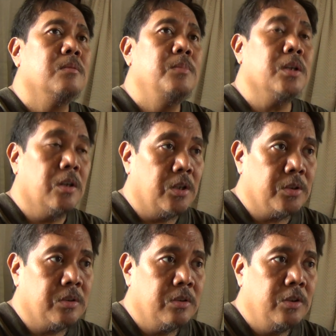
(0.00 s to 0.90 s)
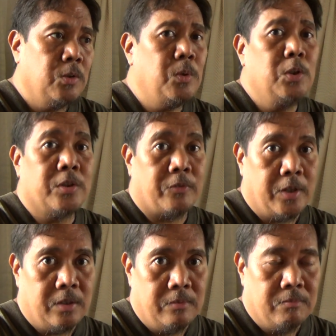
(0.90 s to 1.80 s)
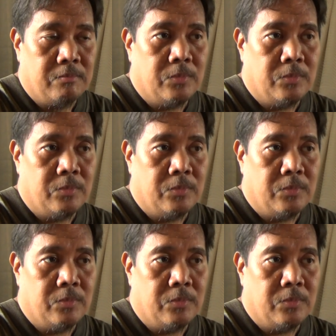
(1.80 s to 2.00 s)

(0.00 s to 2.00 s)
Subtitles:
because you will lose a friend.